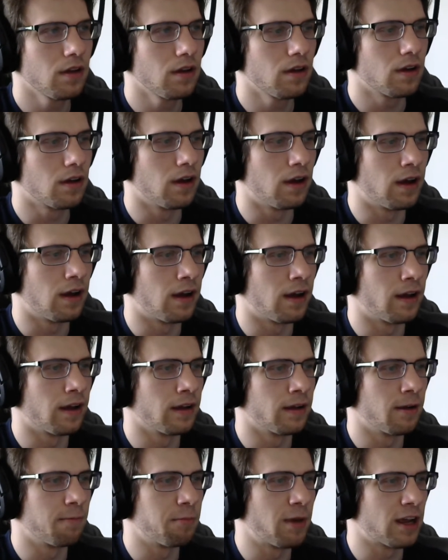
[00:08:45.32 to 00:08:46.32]

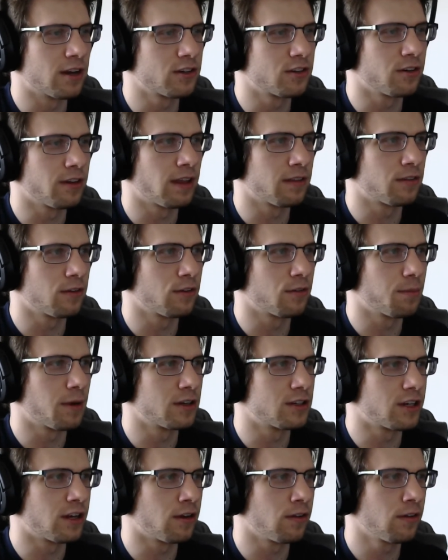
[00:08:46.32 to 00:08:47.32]
I'm not sure that there's much
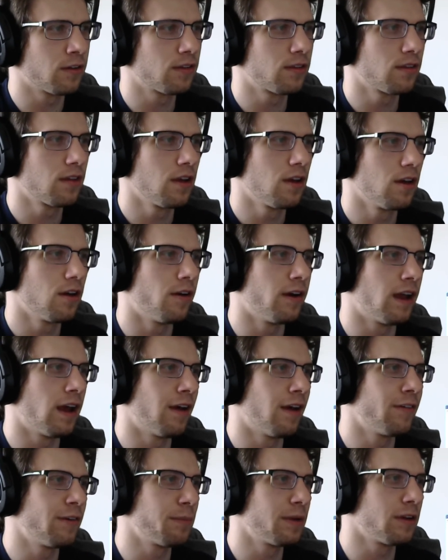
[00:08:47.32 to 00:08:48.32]
else. Oh yeah, I
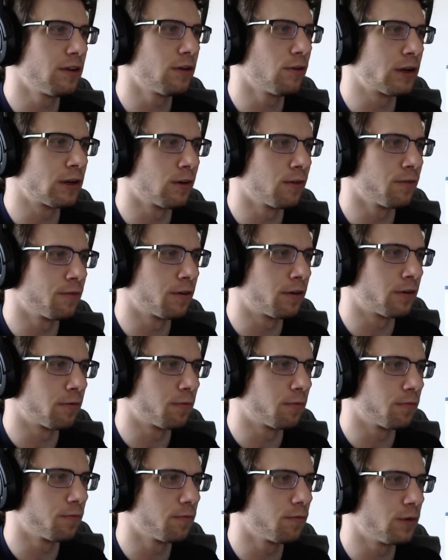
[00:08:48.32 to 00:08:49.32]
haven't been going over
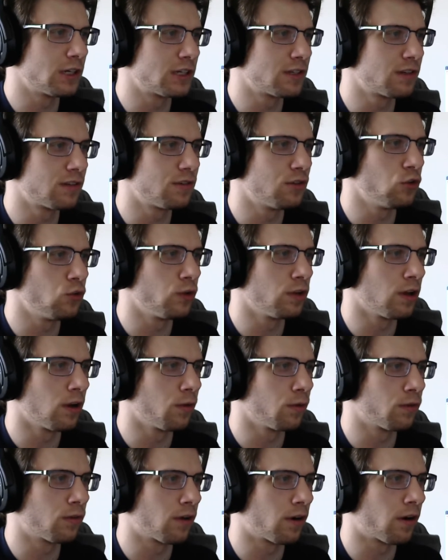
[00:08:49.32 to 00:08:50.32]
which
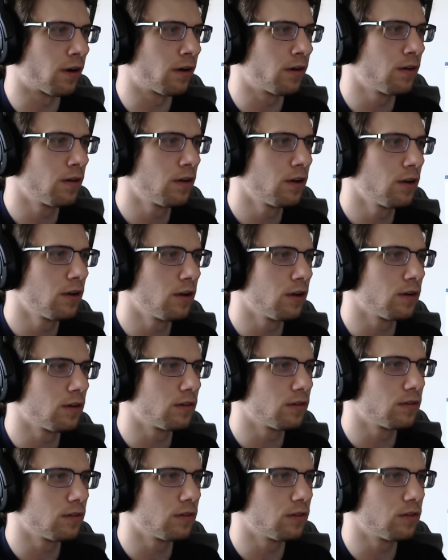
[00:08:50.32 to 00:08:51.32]
studios are
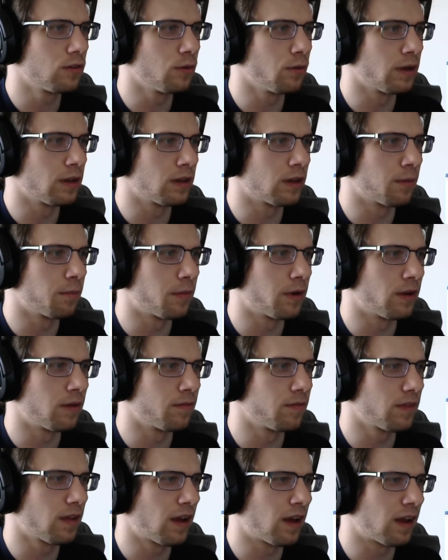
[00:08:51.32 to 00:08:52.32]
doing them, but
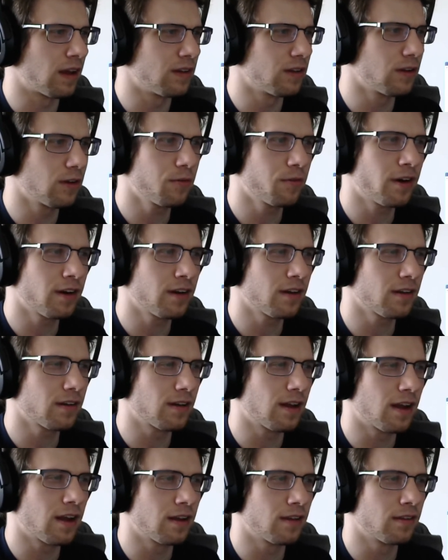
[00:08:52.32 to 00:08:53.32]
I don't
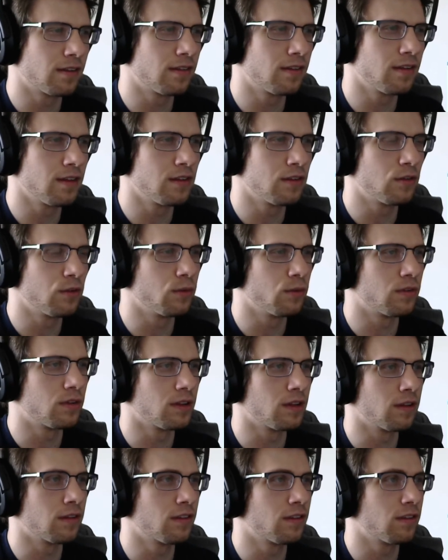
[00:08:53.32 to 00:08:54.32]
recognize
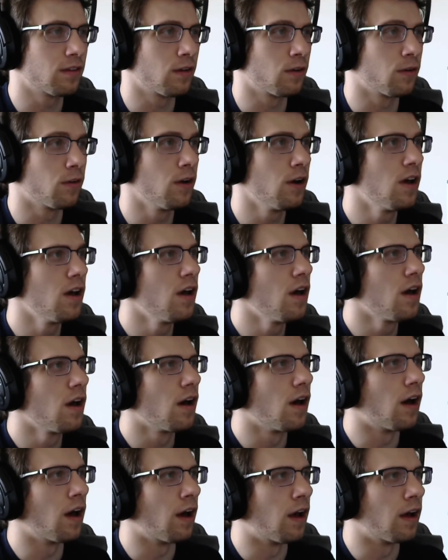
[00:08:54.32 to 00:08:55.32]
C2C, so
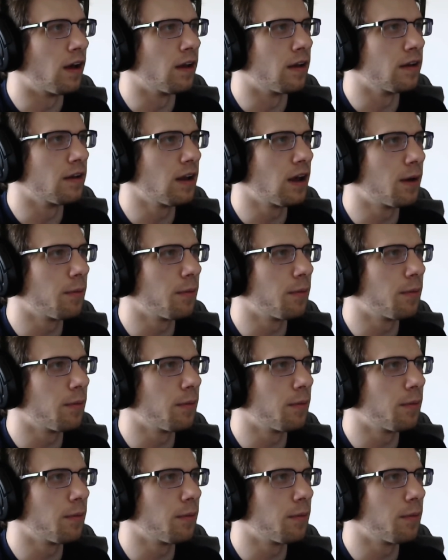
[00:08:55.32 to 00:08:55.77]
not